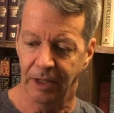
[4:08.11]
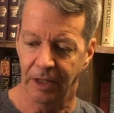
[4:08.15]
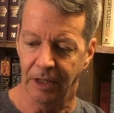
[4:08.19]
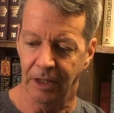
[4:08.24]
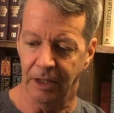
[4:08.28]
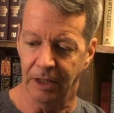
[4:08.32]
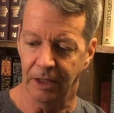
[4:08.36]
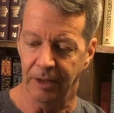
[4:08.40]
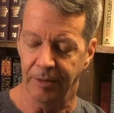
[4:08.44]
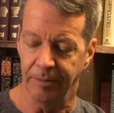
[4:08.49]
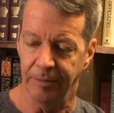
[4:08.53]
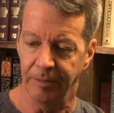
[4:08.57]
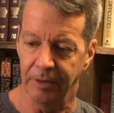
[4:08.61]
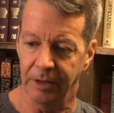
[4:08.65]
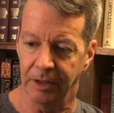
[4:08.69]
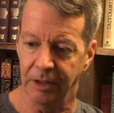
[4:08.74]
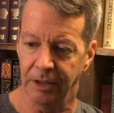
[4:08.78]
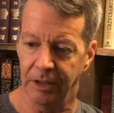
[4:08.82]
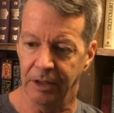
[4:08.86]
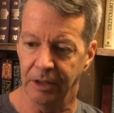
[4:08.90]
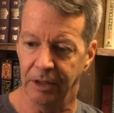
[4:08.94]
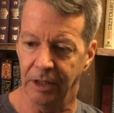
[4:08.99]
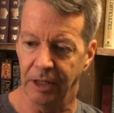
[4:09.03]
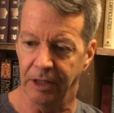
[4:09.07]
um,
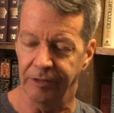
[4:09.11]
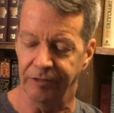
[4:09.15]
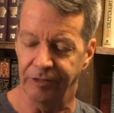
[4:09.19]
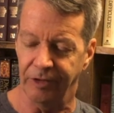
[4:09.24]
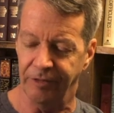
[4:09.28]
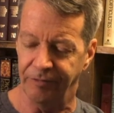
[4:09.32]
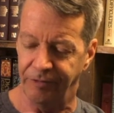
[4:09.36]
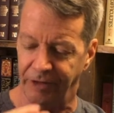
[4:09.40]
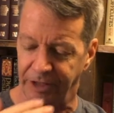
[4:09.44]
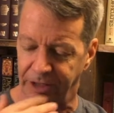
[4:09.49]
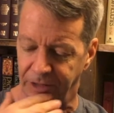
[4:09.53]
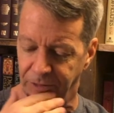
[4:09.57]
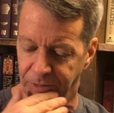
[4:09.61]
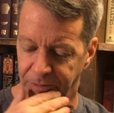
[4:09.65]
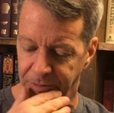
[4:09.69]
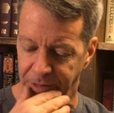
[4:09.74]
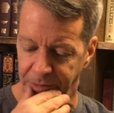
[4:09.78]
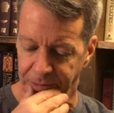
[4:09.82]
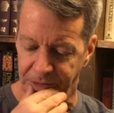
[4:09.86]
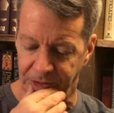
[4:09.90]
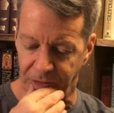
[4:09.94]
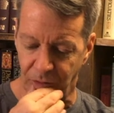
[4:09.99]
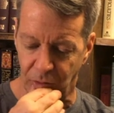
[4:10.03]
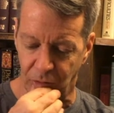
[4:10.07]
let's see if I can
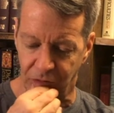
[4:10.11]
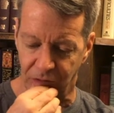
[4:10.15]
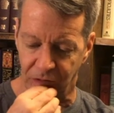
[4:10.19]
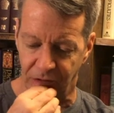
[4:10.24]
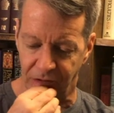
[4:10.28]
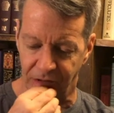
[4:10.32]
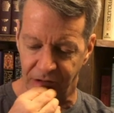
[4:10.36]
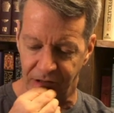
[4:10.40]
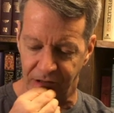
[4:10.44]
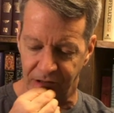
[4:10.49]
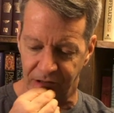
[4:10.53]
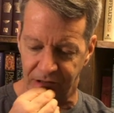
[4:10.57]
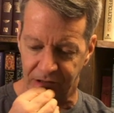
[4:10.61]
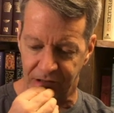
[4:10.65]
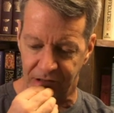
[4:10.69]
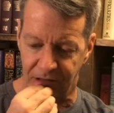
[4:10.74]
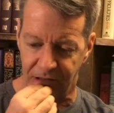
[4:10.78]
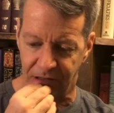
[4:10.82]
remember the order of this.